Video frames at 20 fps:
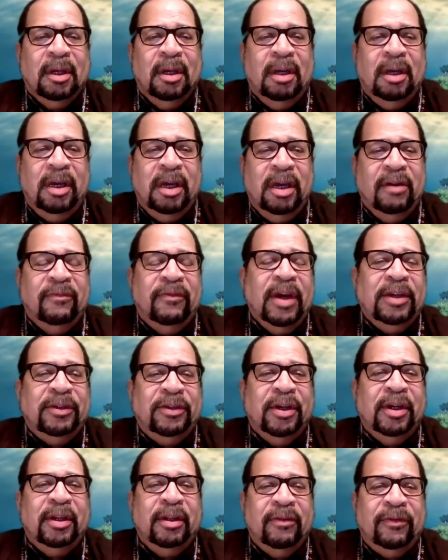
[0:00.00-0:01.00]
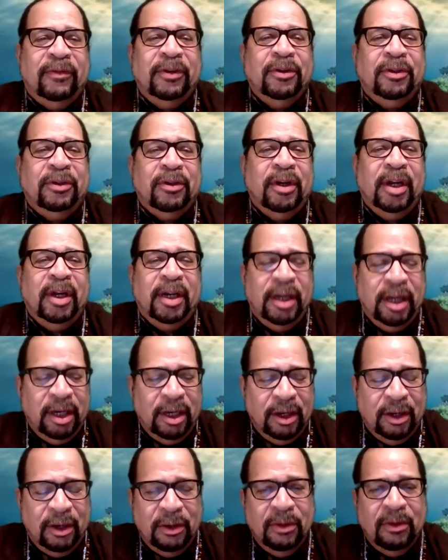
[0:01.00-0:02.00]
He invested in the future, and he
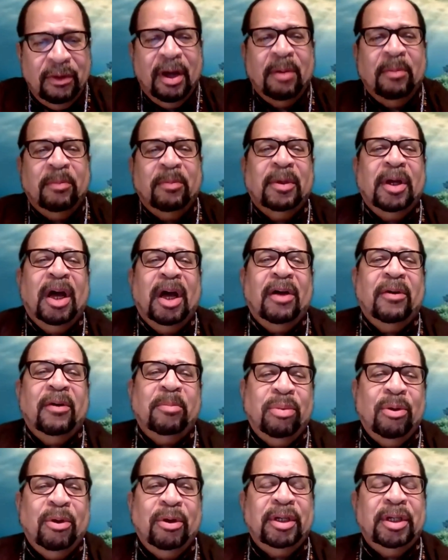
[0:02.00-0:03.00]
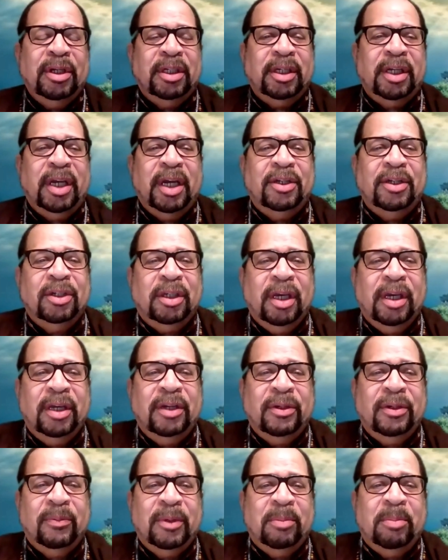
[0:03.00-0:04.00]
knew how important his
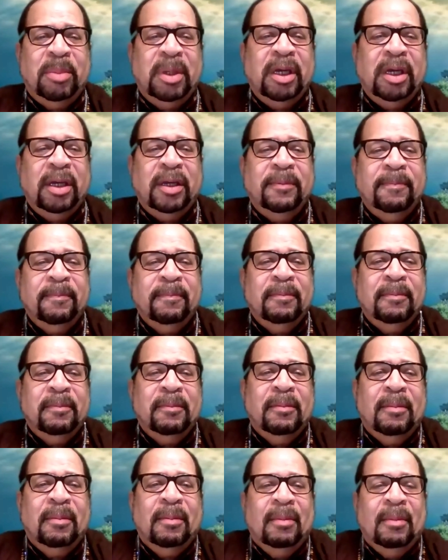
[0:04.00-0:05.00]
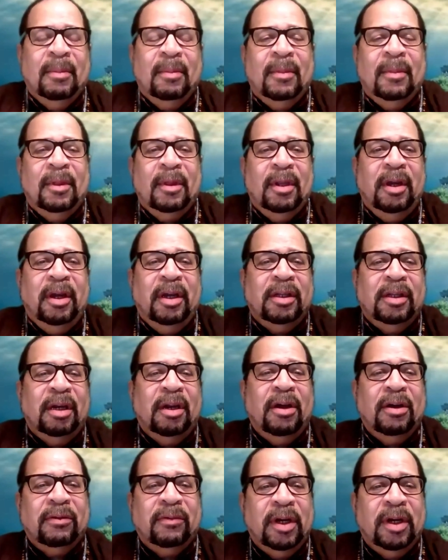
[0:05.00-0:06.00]
education would be in the
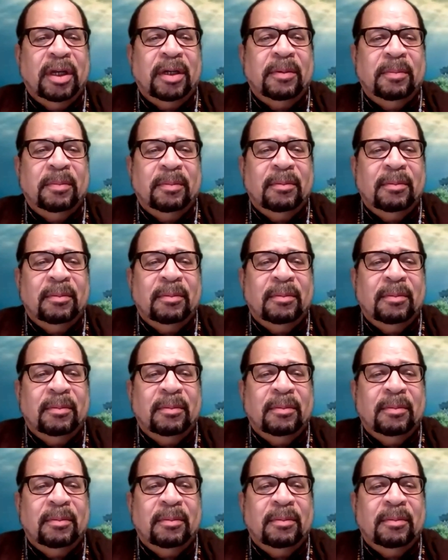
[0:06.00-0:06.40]
long run.